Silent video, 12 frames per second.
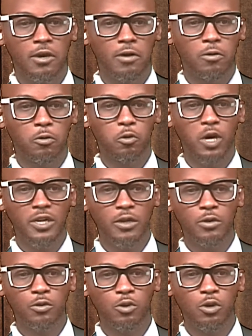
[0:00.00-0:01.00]
What are
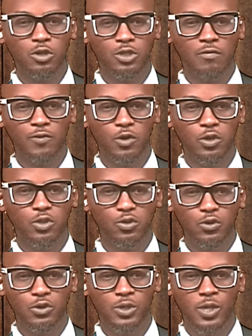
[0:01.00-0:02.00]
the roles of those
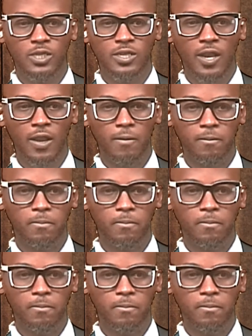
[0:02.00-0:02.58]
two units there?